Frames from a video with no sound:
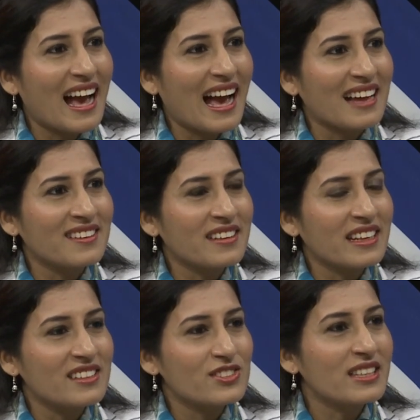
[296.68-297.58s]
And
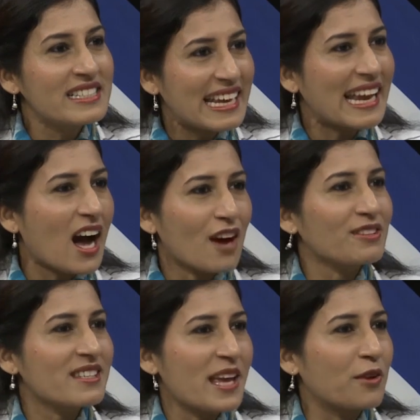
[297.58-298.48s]
the day after
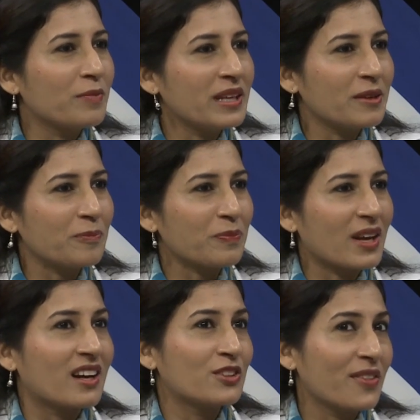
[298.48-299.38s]
the ceremony,
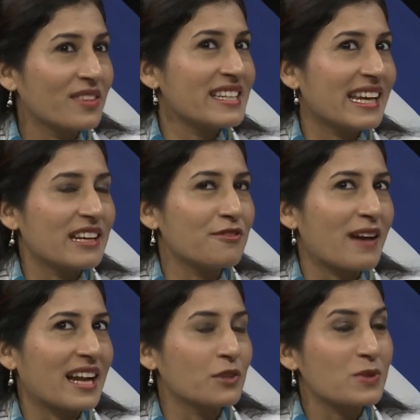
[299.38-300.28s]
not the day, in
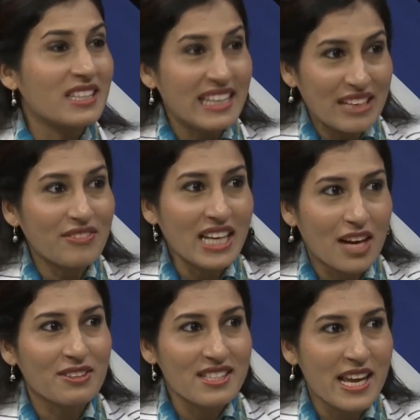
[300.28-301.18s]
fact, it was the evening
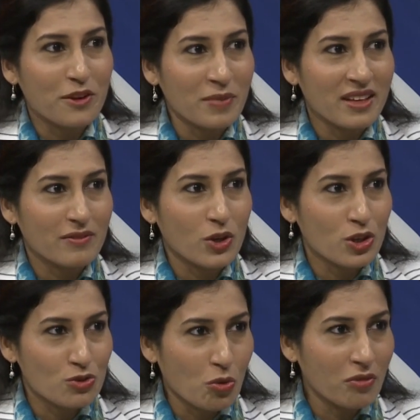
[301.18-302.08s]
after the ceremony
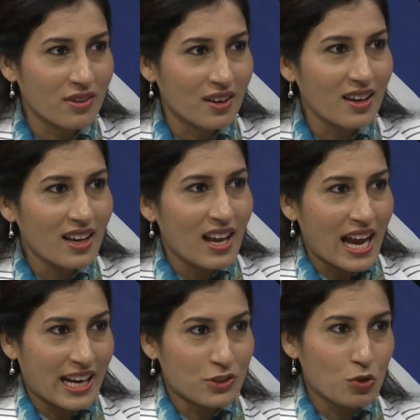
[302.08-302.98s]
got over
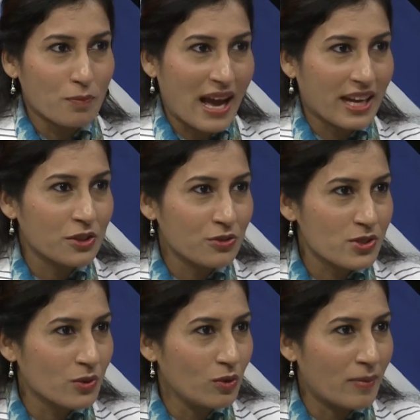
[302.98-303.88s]
and I had to go back into the
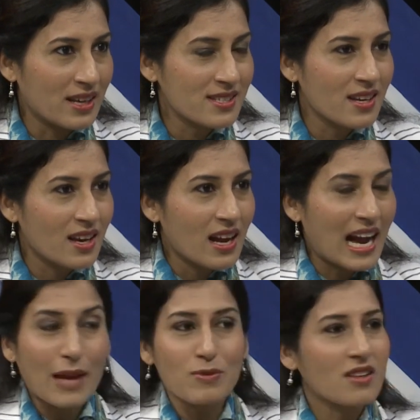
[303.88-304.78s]
school bus.
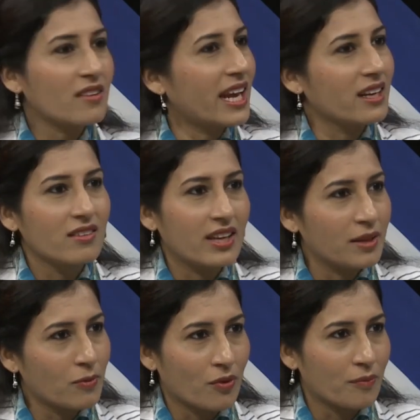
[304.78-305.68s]
I was not the head girl
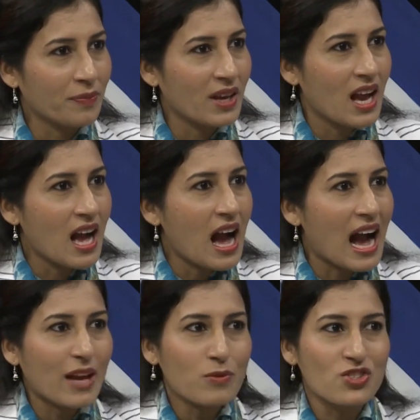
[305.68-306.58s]
anymore.
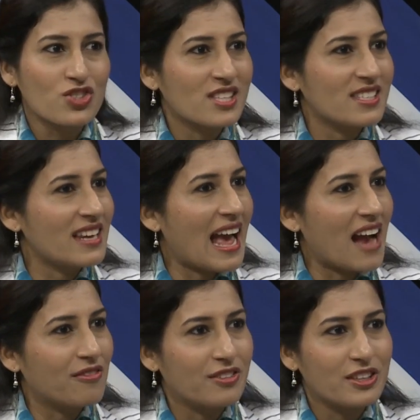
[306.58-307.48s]
I was just an
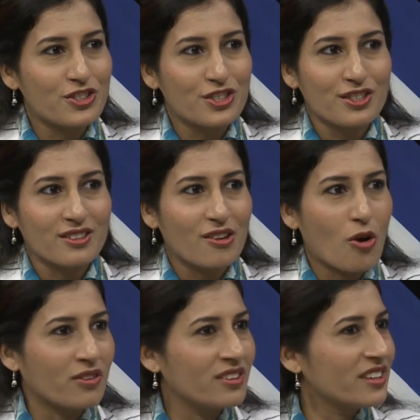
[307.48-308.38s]
average,
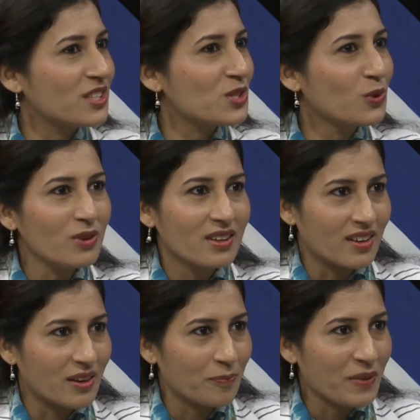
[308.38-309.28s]
ordinary
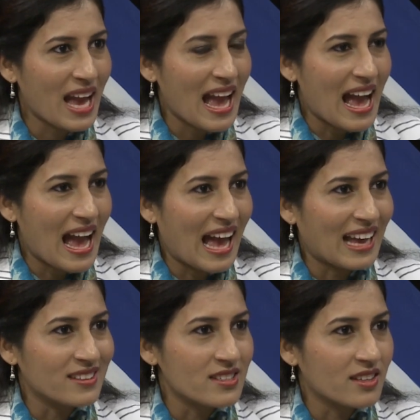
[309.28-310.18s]
schoolgirl.
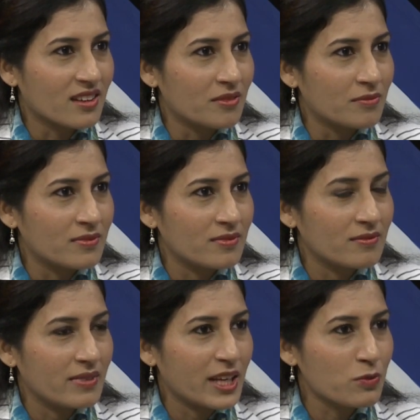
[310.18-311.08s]
And
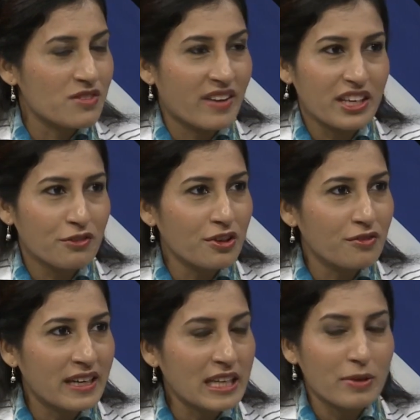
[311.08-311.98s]
it was a very different
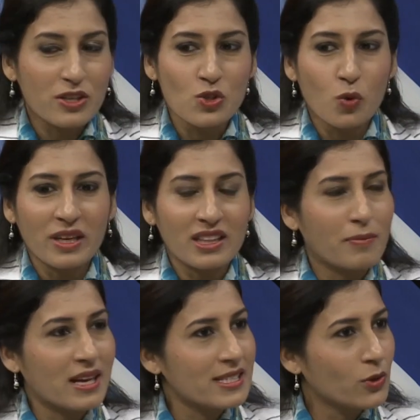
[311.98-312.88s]
feeling because nobody in the
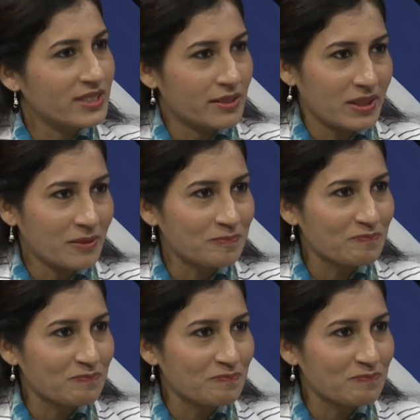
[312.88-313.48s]
bus looked at me.